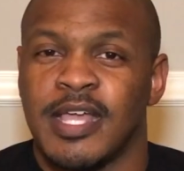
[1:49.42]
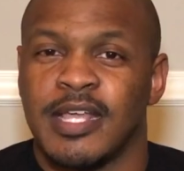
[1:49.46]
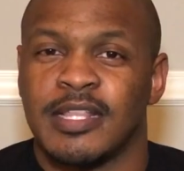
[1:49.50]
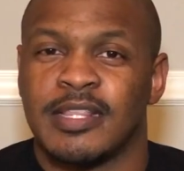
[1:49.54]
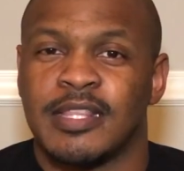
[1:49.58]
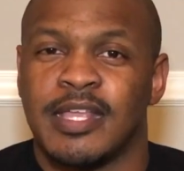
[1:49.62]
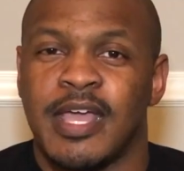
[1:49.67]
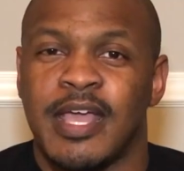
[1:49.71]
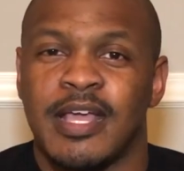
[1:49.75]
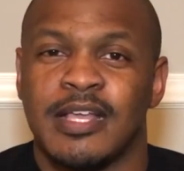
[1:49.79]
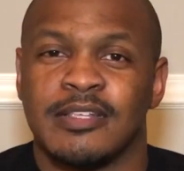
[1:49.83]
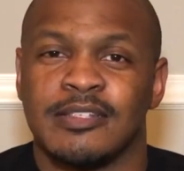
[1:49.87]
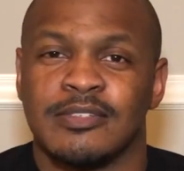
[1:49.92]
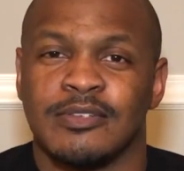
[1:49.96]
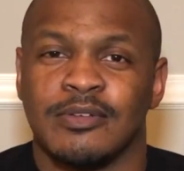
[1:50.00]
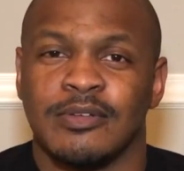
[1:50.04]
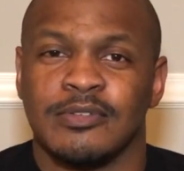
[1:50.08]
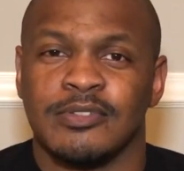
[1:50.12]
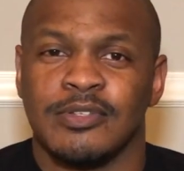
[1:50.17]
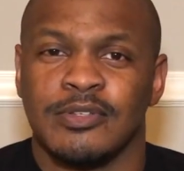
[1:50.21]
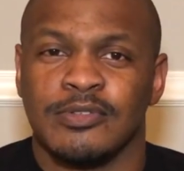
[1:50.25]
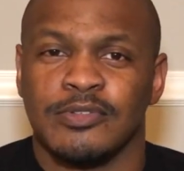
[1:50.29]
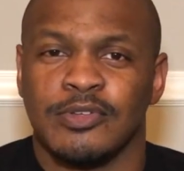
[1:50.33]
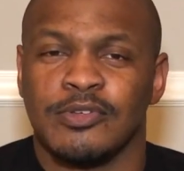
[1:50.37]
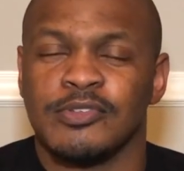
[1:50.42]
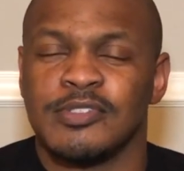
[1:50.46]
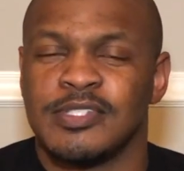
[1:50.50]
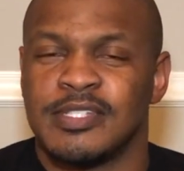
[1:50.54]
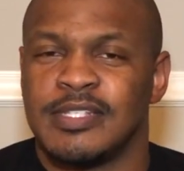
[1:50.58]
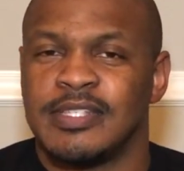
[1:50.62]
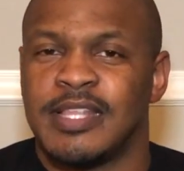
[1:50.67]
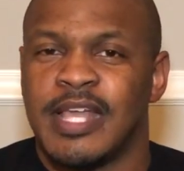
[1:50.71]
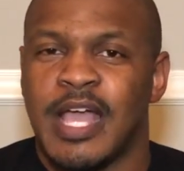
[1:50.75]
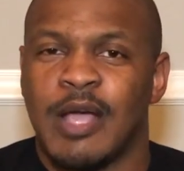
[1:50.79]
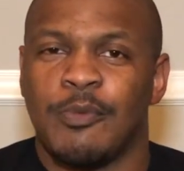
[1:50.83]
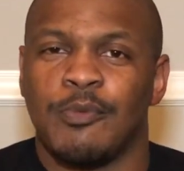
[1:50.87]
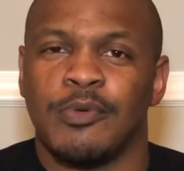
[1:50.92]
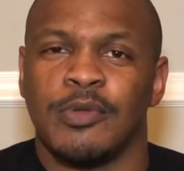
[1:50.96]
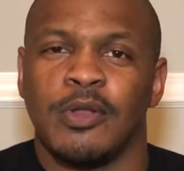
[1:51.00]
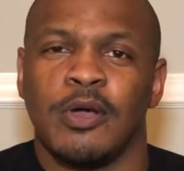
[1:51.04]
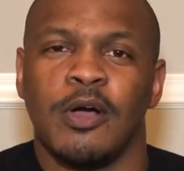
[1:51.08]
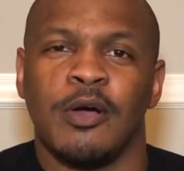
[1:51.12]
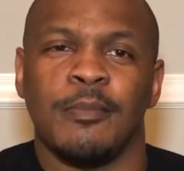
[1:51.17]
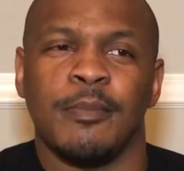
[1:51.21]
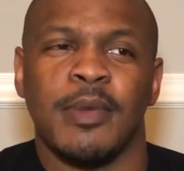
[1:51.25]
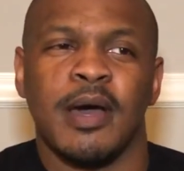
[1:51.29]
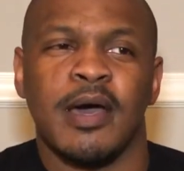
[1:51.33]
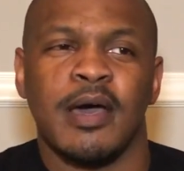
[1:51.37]
like that. So you'll see that one
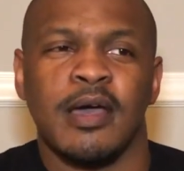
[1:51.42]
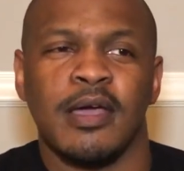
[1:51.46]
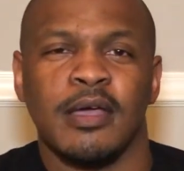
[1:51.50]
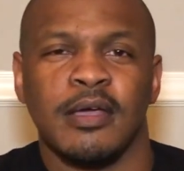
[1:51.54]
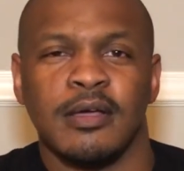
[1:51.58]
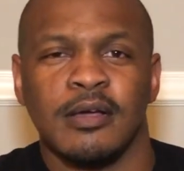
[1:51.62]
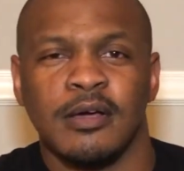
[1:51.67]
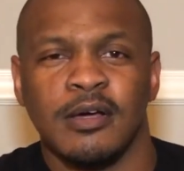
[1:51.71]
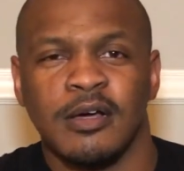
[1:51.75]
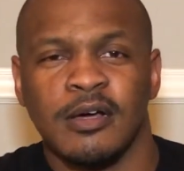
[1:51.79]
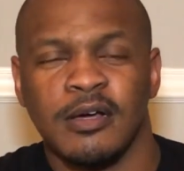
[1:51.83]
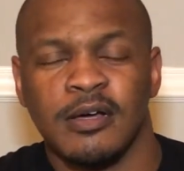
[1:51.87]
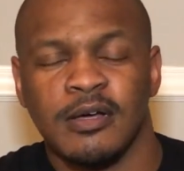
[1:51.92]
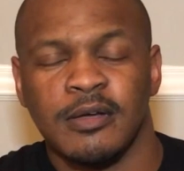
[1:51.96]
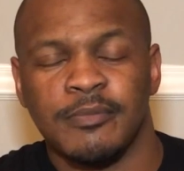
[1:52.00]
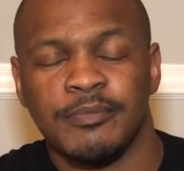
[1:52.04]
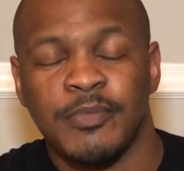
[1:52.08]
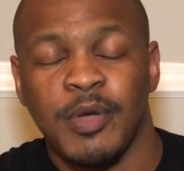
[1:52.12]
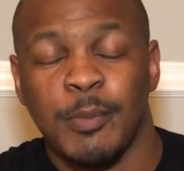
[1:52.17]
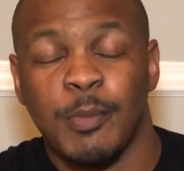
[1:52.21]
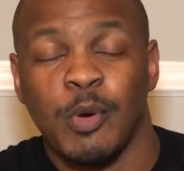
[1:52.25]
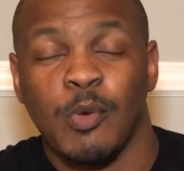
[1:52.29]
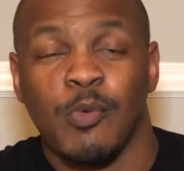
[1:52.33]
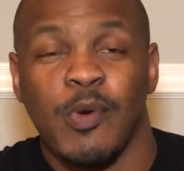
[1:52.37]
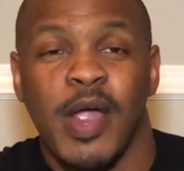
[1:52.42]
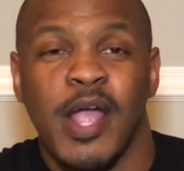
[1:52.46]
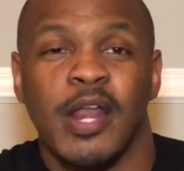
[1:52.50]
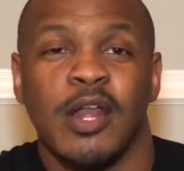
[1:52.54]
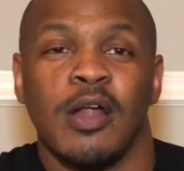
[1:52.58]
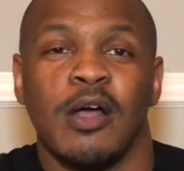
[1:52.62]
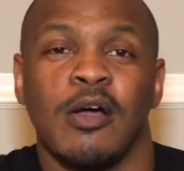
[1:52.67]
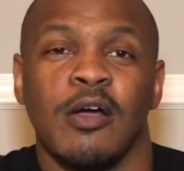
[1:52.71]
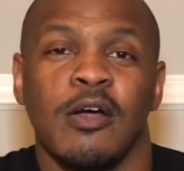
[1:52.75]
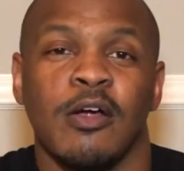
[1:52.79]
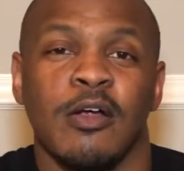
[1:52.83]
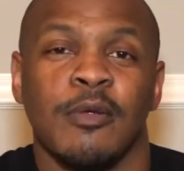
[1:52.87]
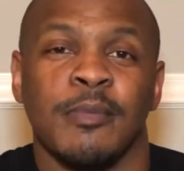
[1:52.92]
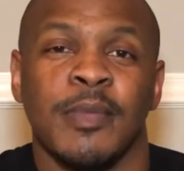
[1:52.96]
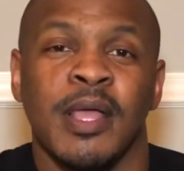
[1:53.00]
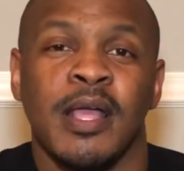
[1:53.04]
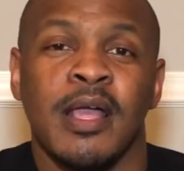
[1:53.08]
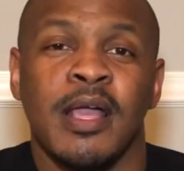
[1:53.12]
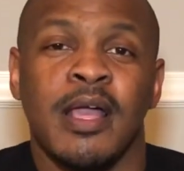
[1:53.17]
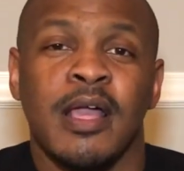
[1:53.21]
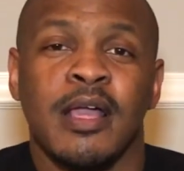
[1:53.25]
on my right arm.